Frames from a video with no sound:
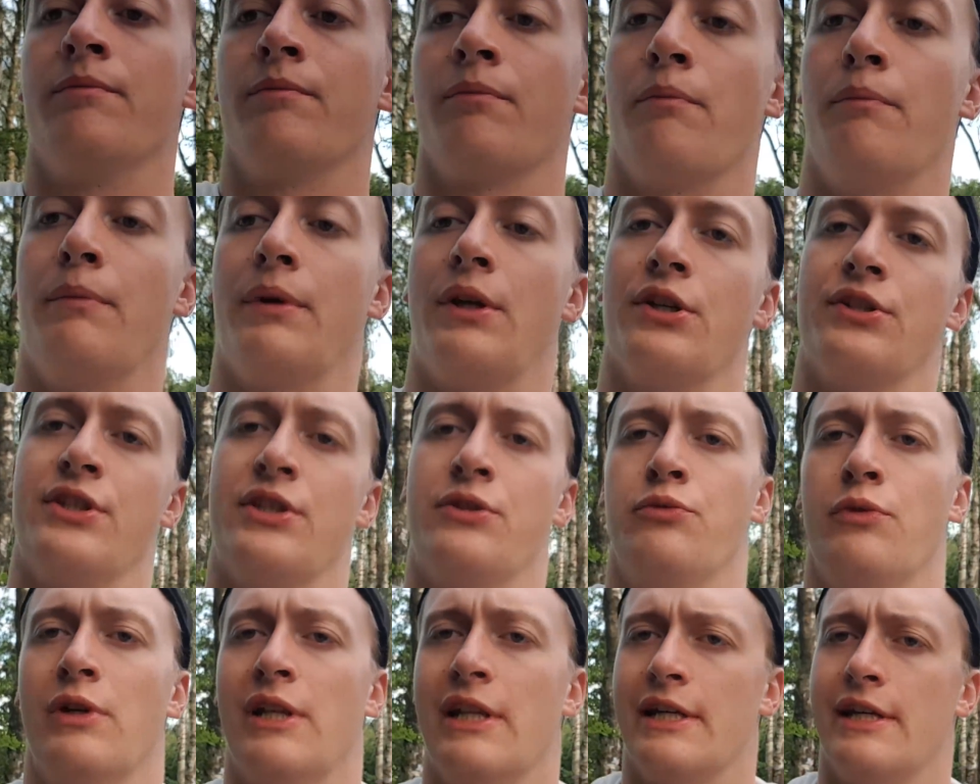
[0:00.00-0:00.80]
because it's
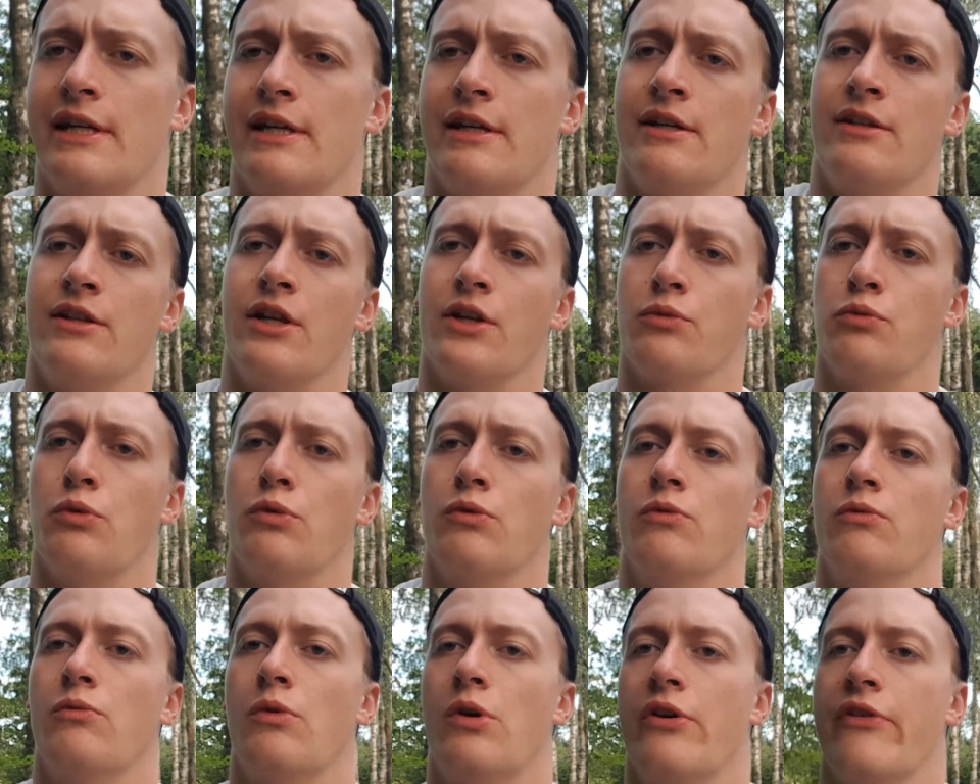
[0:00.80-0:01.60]
really not
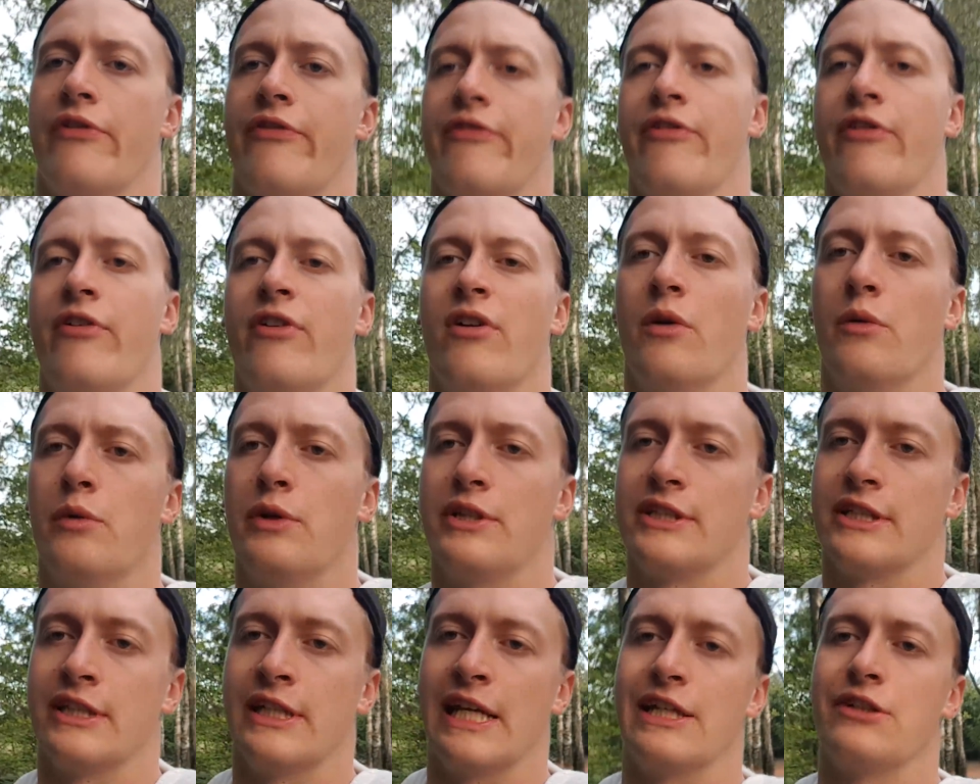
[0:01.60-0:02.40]
worth
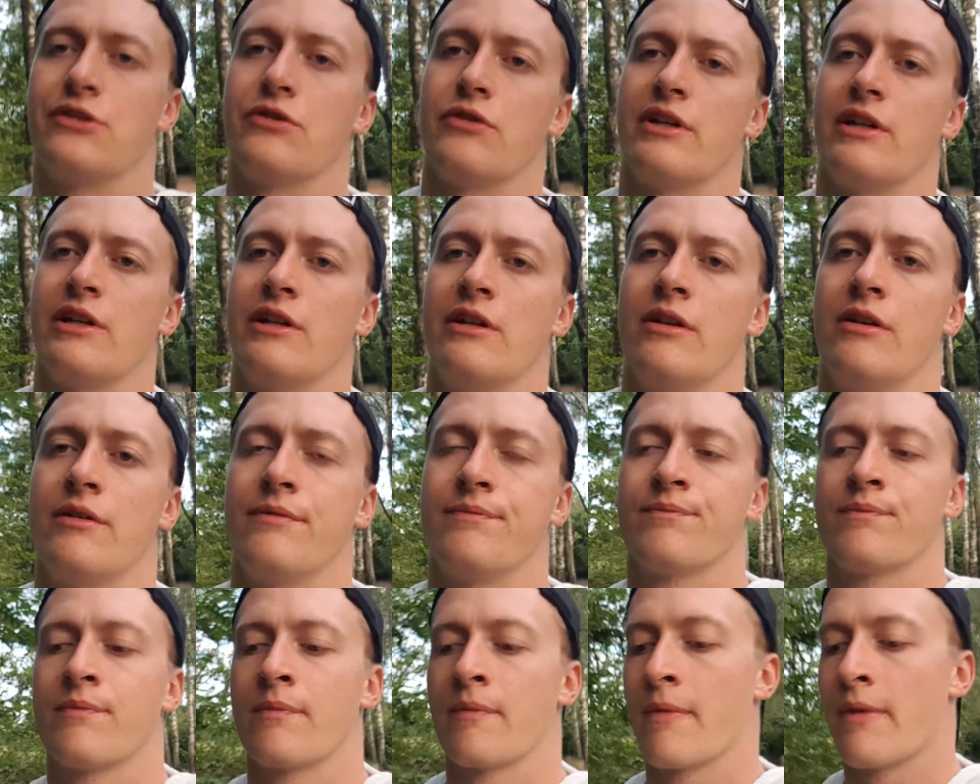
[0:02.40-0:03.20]
risking injury
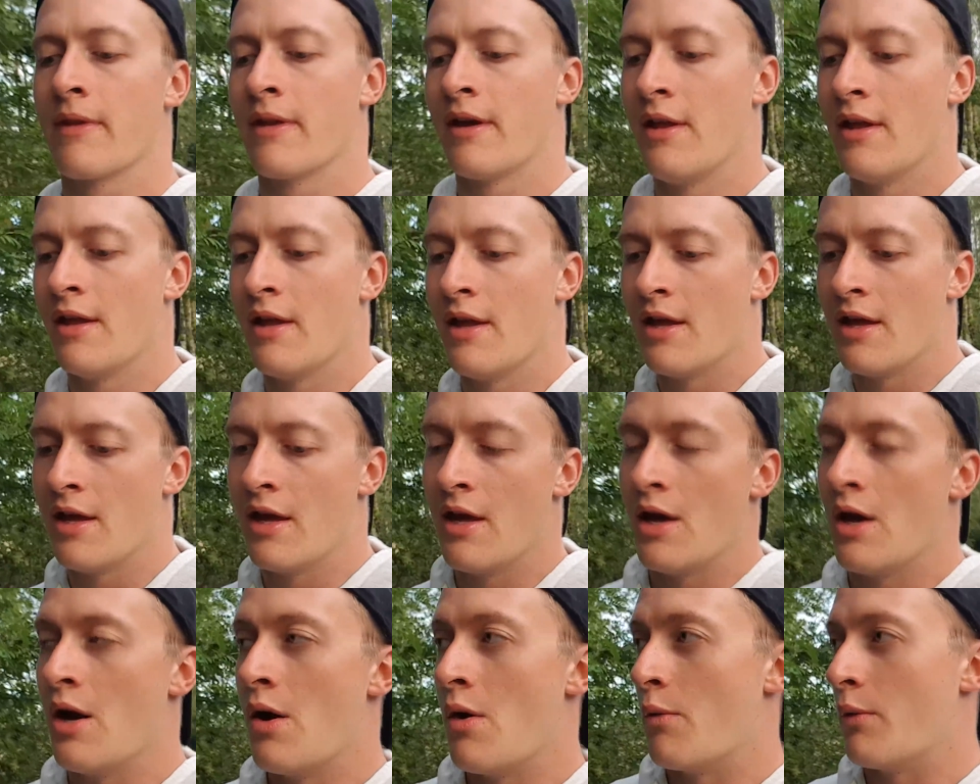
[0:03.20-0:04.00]

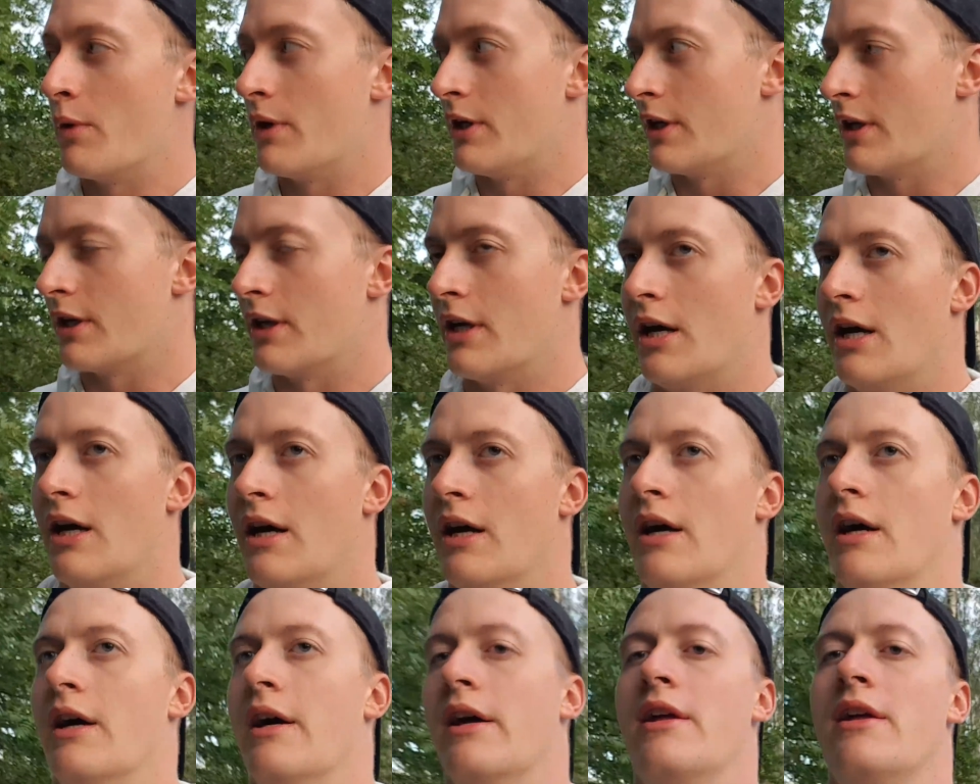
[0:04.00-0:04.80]
when you're
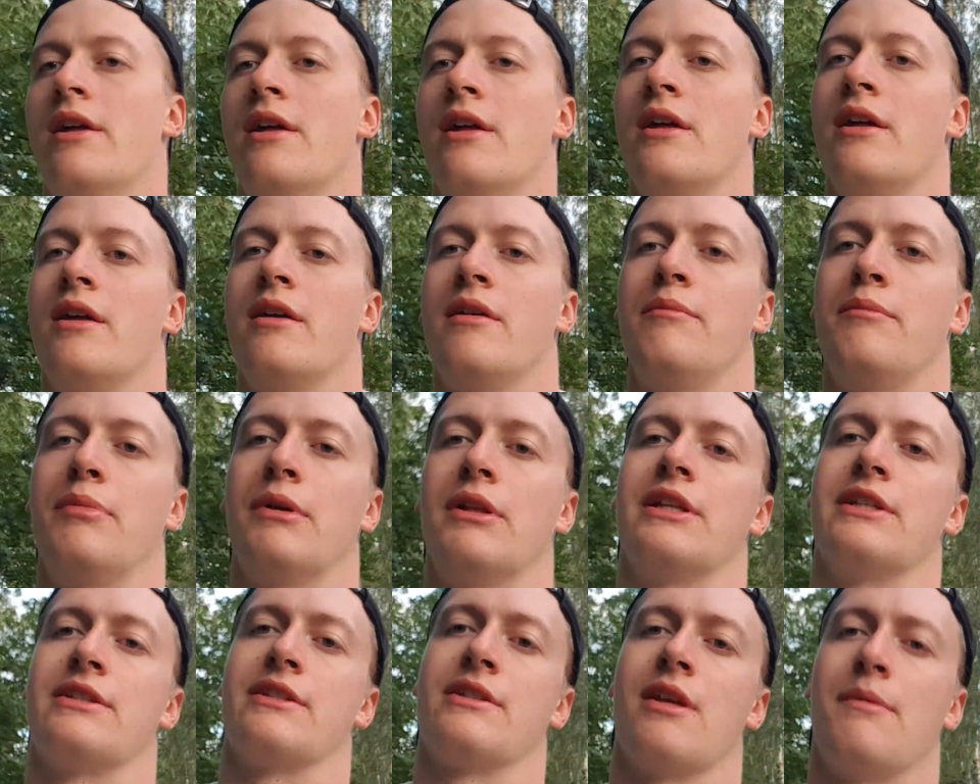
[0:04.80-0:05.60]
gonna build
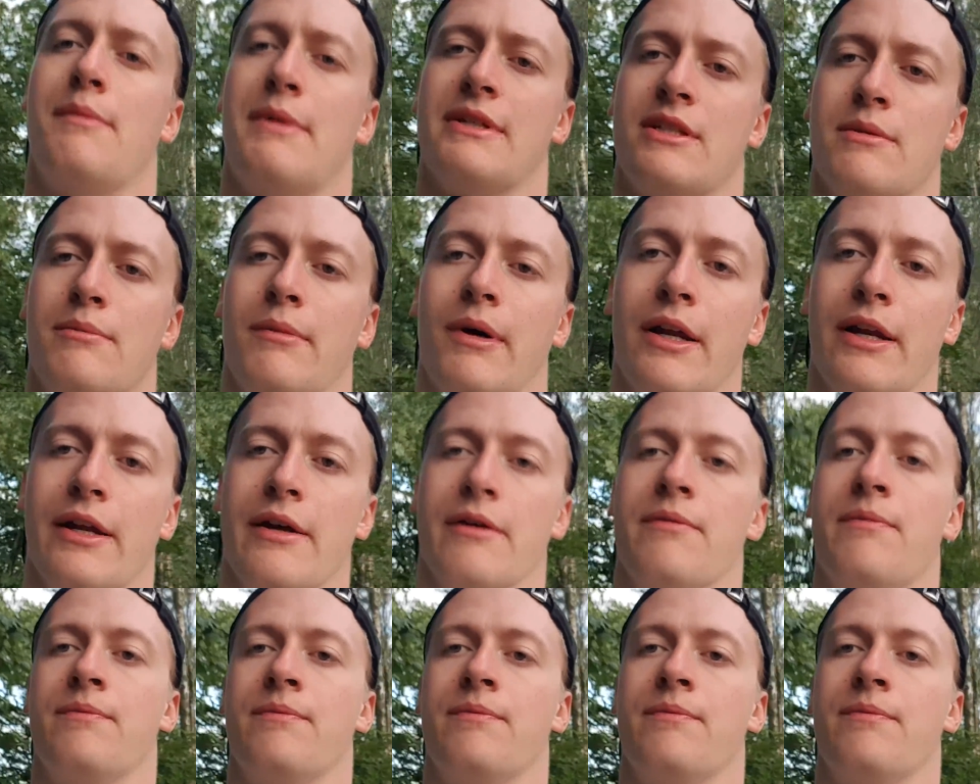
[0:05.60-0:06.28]
this amazing body.